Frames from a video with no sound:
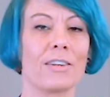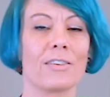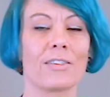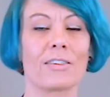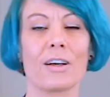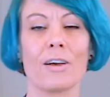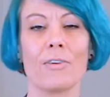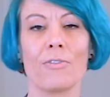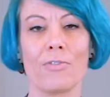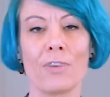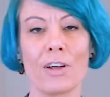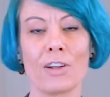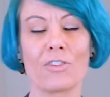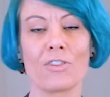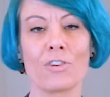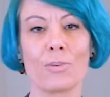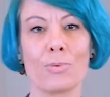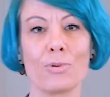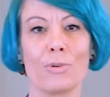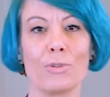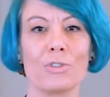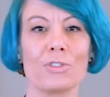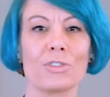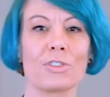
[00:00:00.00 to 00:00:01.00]
It's got
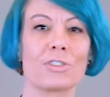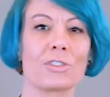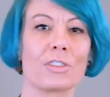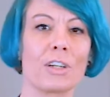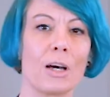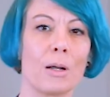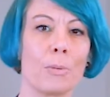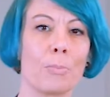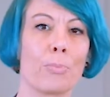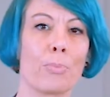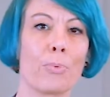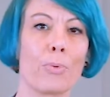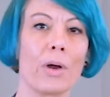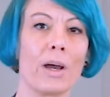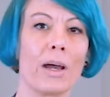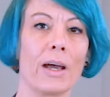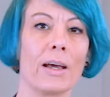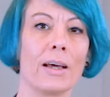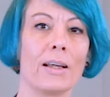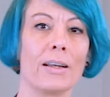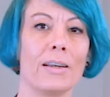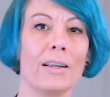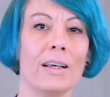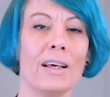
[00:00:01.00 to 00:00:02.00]
vegetables, it's got
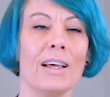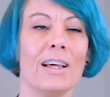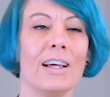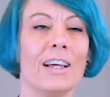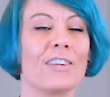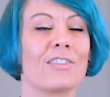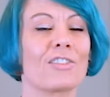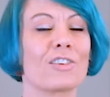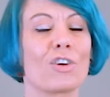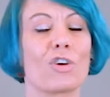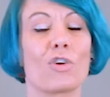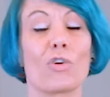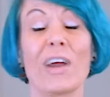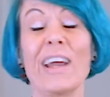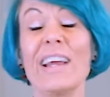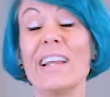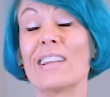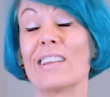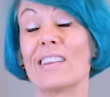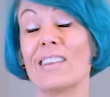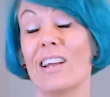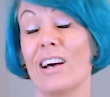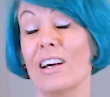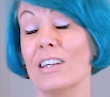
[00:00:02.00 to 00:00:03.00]
bread, it's a
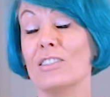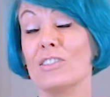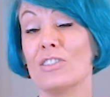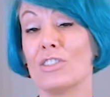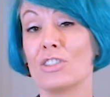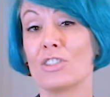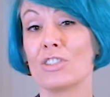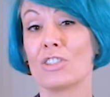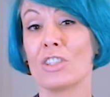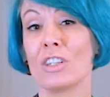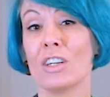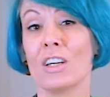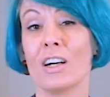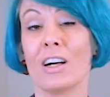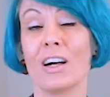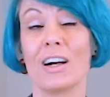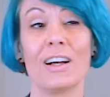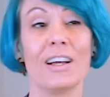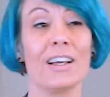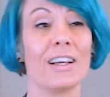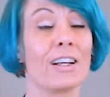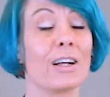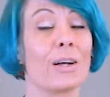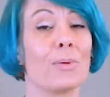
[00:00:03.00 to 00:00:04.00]
great lunch.
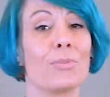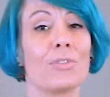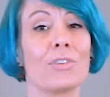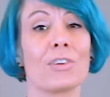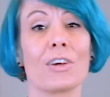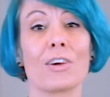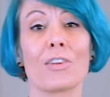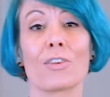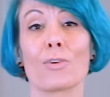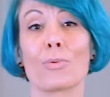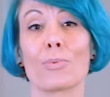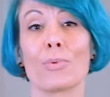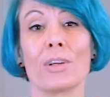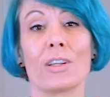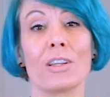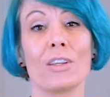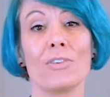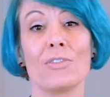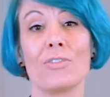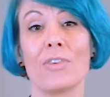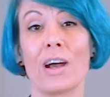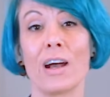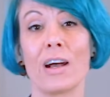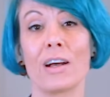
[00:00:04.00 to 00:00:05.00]
It comes together really
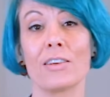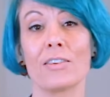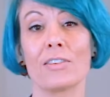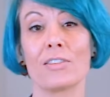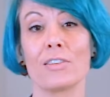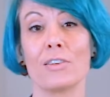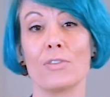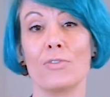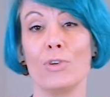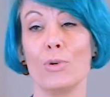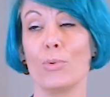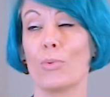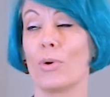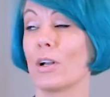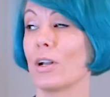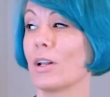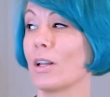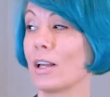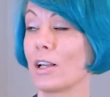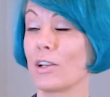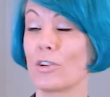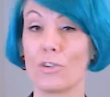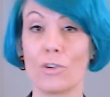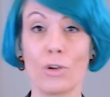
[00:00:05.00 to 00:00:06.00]
fast. If you want to
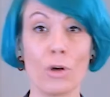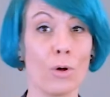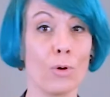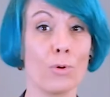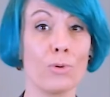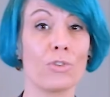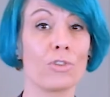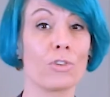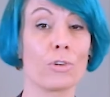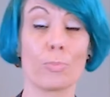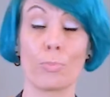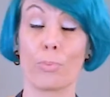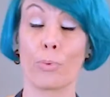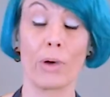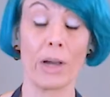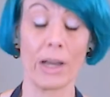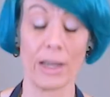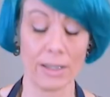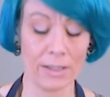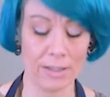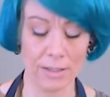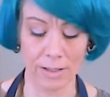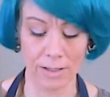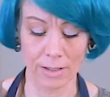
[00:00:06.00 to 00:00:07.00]
like toast
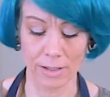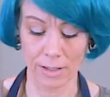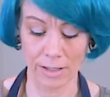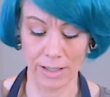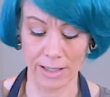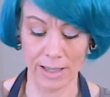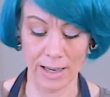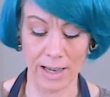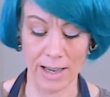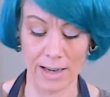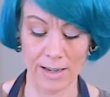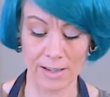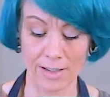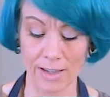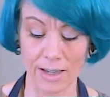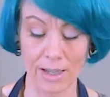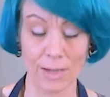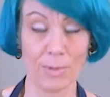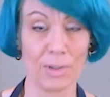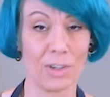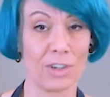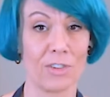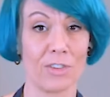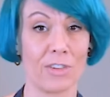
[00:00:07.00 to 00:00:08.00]
bread like ahead of
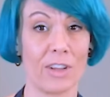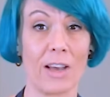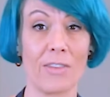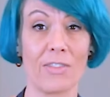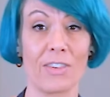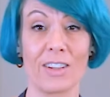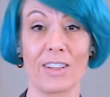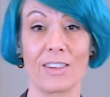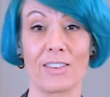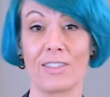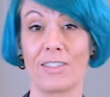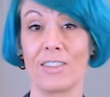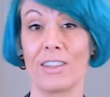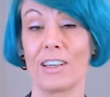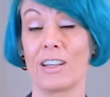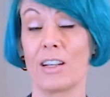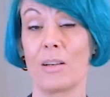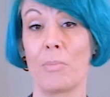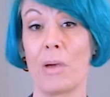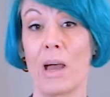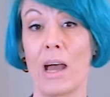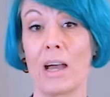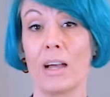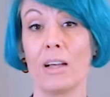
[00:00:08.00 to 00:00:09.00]
time, you could just have it like sitting in
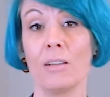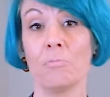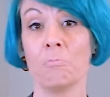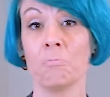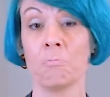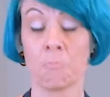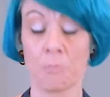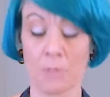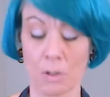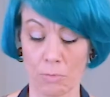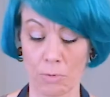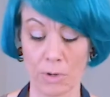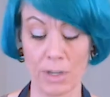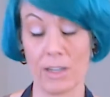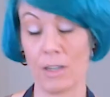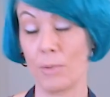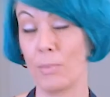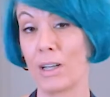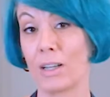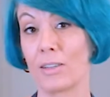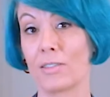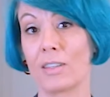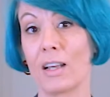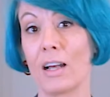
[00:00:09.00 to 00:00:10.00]
a bag, ready to
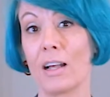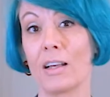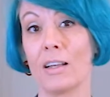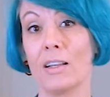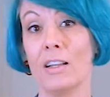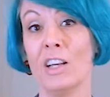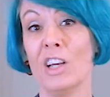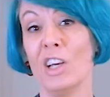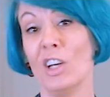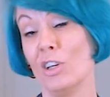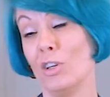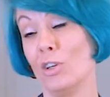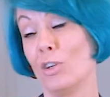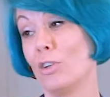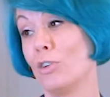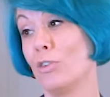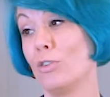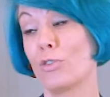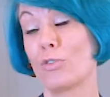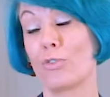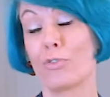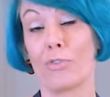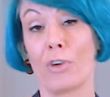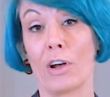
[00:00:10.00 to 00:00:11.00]
make a salad. You can
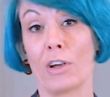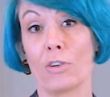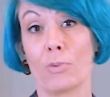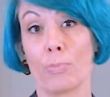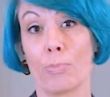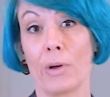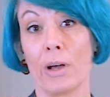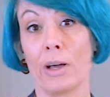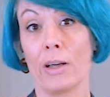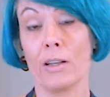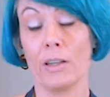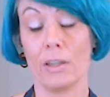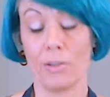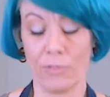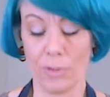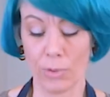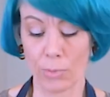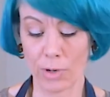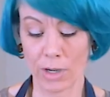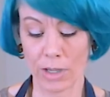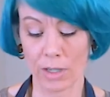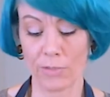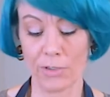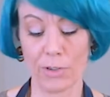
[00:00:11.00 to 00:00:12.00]
use fresh bread if you
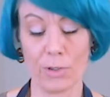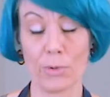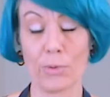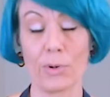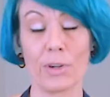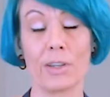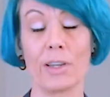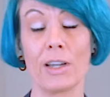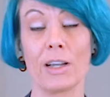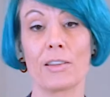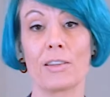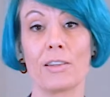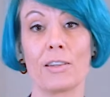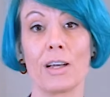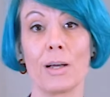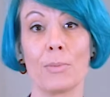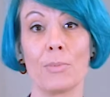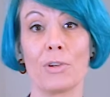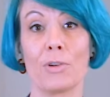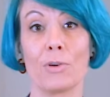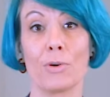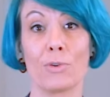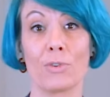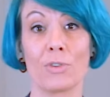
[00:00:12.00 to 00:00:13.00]
want, if you don't want to take the time
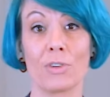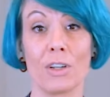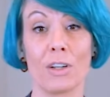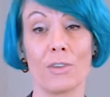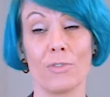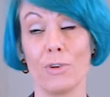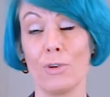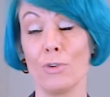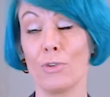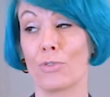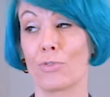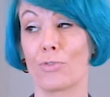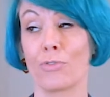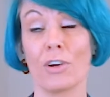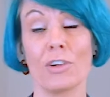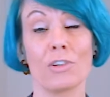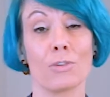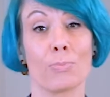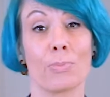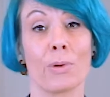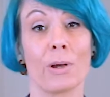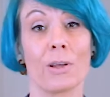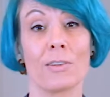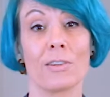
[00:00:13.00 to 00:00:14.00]
to toast it. If you use
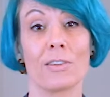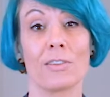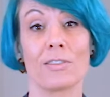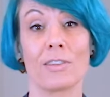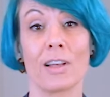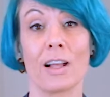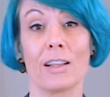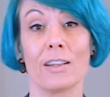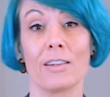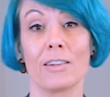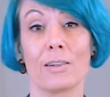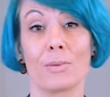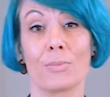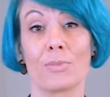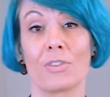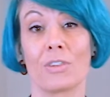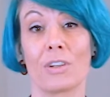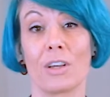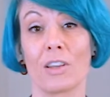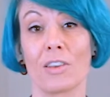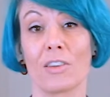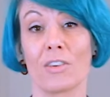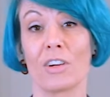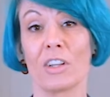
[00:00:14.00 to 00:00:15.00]
fresh bread, this salad comes
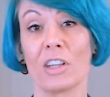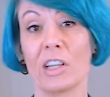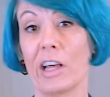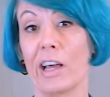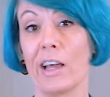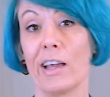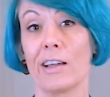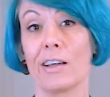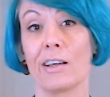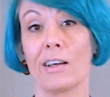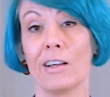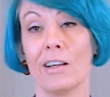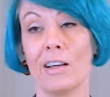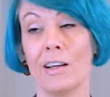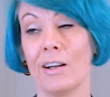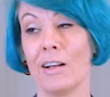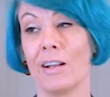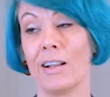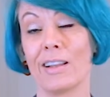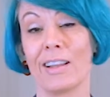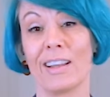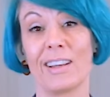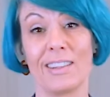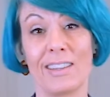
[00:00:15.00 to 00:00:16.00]
together in like
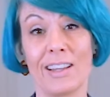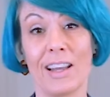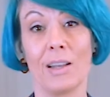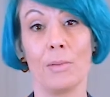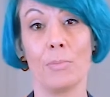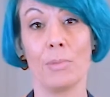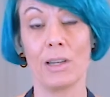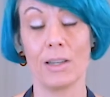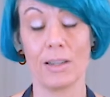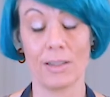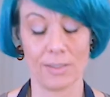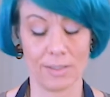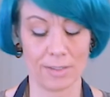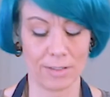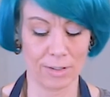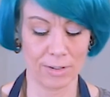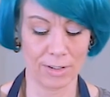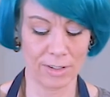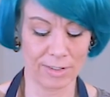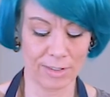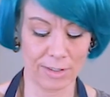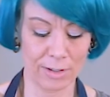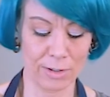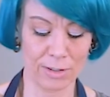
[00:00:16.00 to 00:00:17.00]
10 minutes,
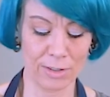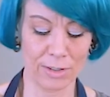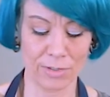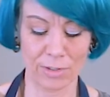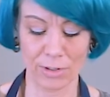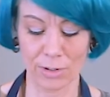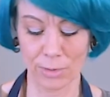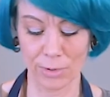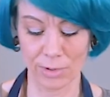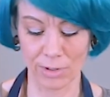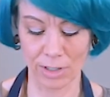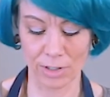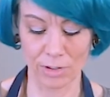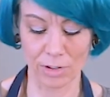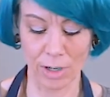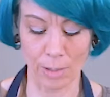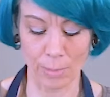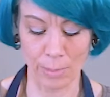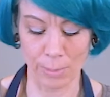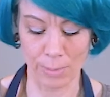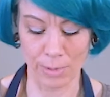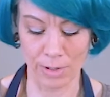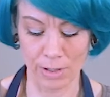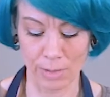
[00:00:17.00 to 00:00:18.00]
seriously. All you have to do is like
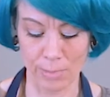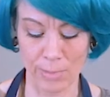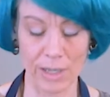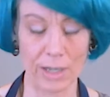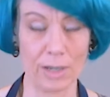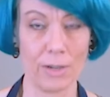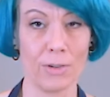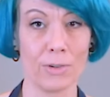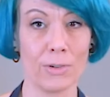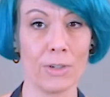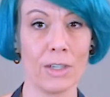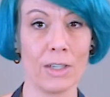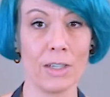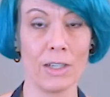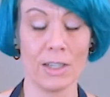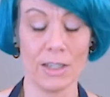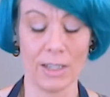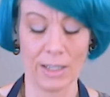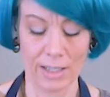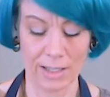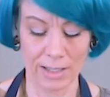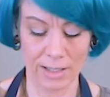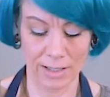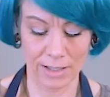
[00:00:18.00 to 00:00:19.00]
chop up a tomato
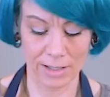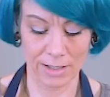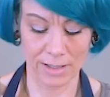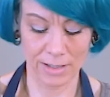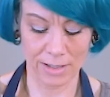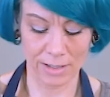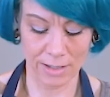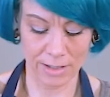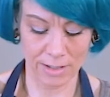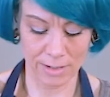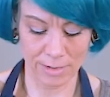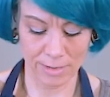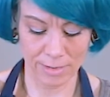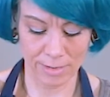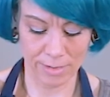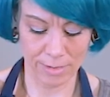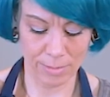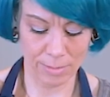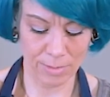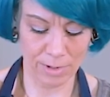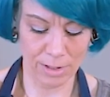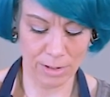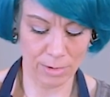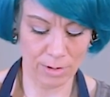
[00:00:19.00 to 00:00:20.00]
and
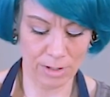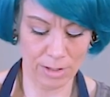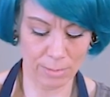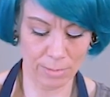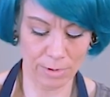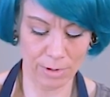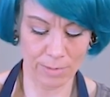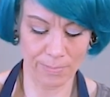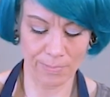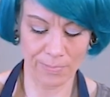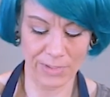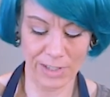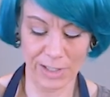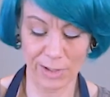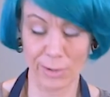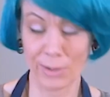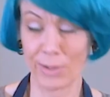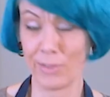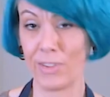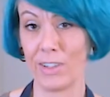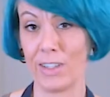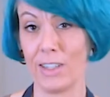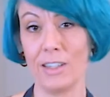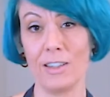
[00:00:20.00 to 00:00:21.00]
some cucumber. And you don't
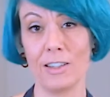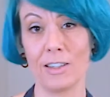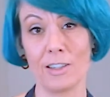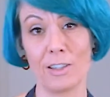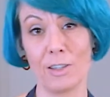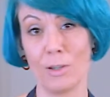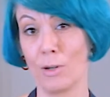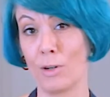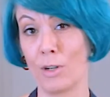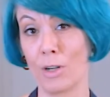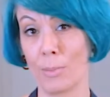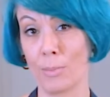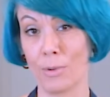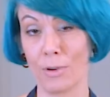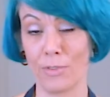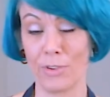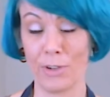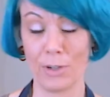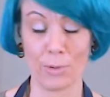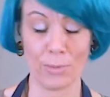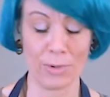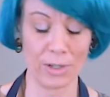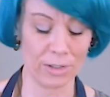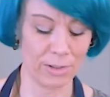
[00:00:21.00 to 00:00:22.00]
even need the cucumber if
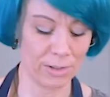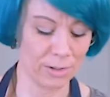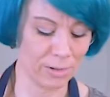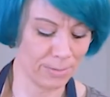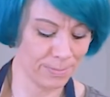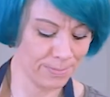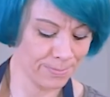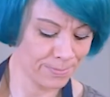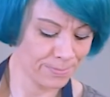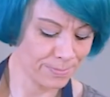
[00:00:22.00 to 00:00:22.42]
you don't want to.